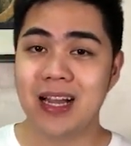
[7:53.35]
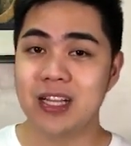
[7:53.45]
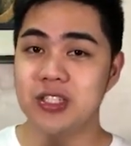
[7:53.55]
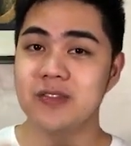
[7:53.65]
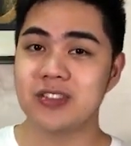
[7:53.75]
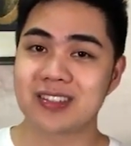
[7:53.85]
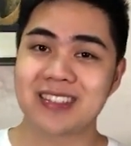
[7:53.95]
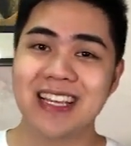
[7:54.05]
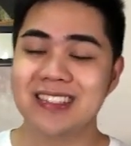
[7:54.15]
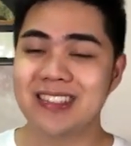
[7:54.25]
Achieve
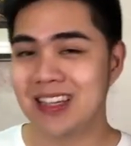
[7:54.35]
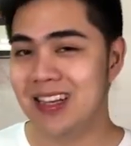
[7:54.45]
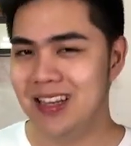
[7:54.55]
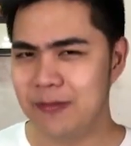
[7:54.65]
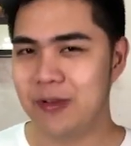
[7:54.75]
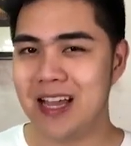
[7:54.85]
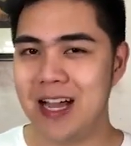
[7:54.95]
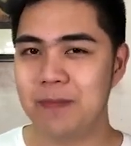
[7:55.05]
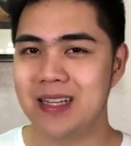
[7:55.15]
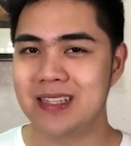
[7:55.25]
success, live with
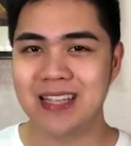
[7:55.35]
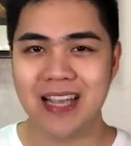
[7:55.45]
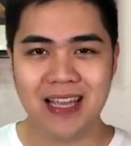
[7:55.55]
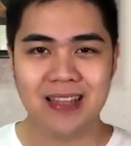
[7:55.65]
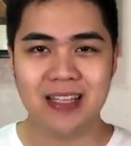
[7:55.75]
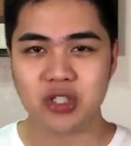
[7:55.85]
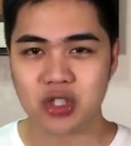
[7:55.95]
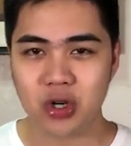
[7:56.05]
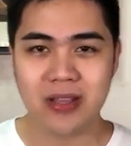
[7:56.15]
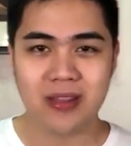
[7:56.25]
happiness, and
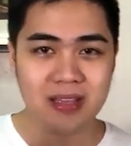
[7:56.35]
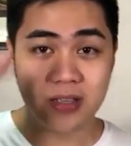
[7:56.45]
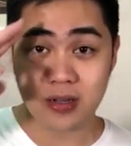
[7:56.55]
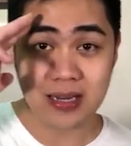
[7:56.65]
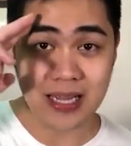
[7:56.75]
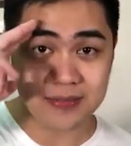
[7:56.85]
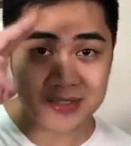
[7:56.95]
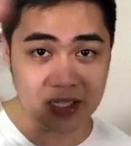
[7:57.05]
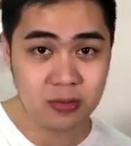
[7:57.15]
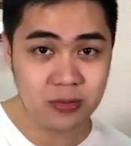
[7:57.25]
enjoy the good life.
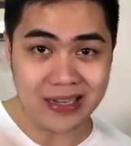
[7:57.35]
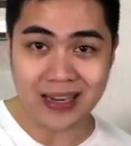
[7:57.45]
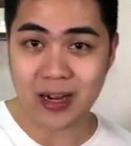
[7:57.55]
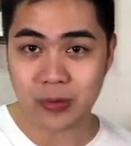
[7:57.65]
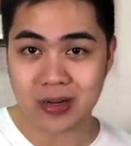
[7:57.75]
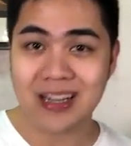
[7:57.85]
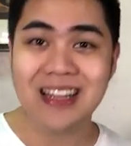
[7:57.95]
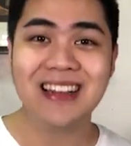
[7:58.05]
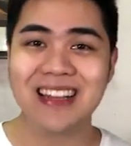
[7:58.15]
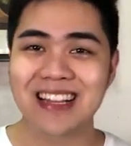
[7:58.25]
See you in our
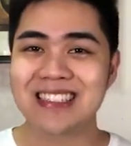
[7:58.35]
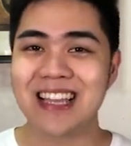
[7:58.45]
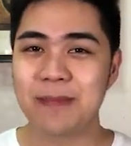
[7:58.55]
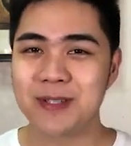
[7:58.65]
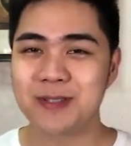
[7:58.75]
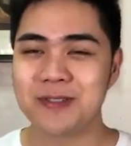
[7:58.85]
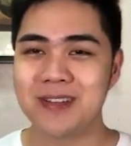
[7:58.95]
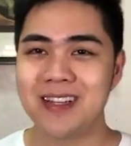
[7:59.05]
next episode.